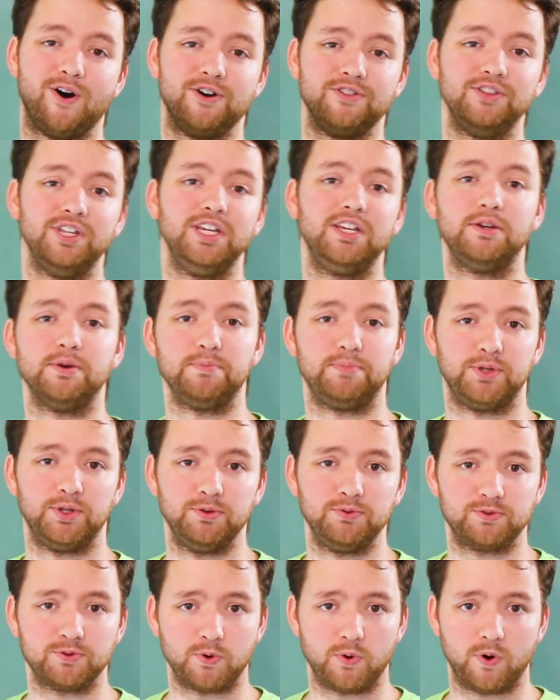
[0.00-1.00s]
on the
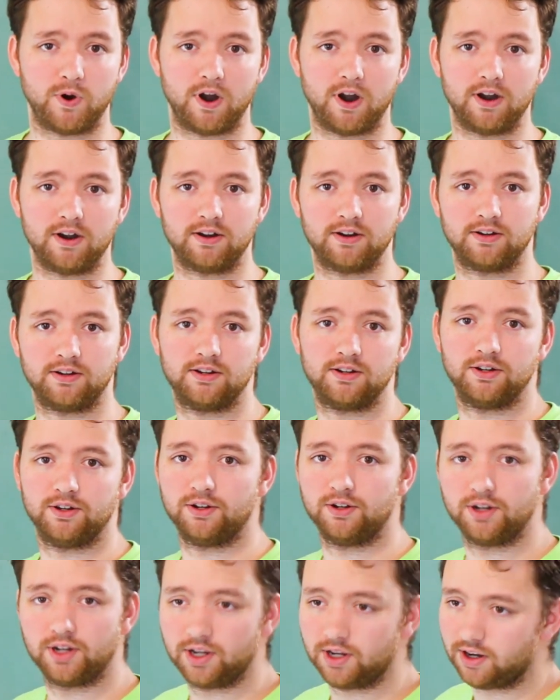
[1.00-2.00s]
computer.
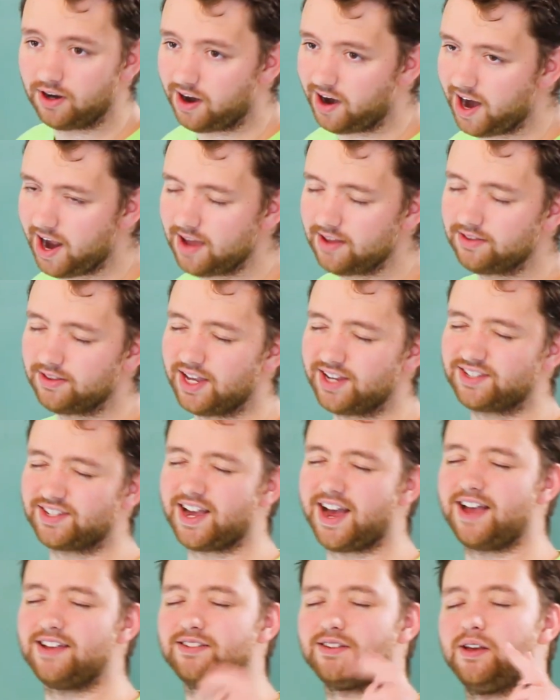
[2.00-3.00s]
All right, thanks
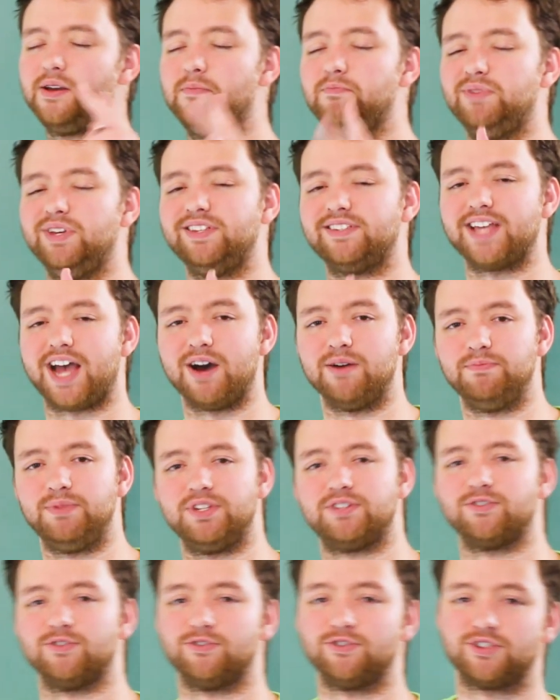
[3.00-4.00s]
guys. Peace out and
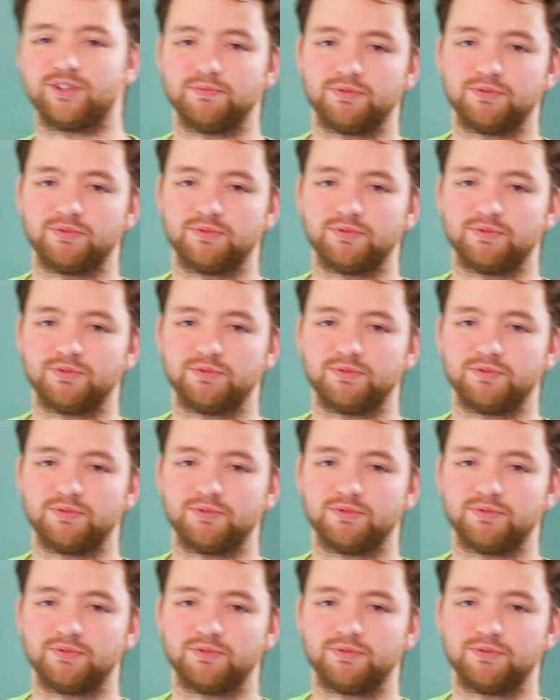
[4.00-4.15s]
be sure to